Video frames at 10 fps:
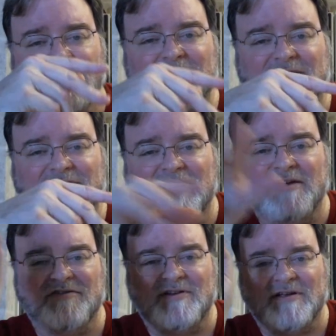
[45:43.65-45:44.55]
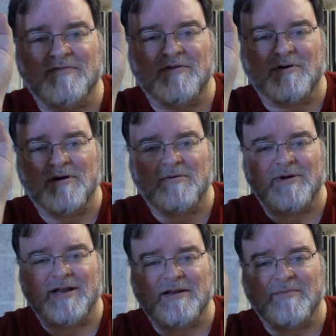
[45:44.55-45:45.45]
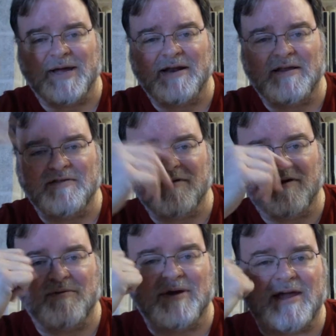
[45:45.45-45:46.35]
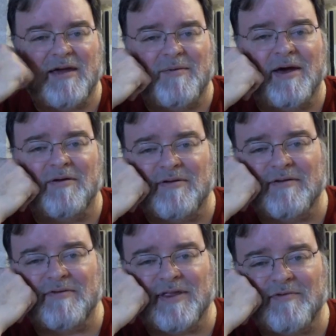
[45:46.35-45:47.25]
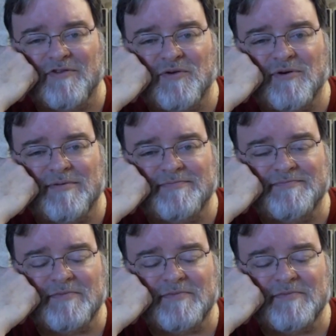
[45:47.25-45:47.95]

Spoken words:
fixed the engine, it flew home, went into maintenance, the other one came out, and everything was cool.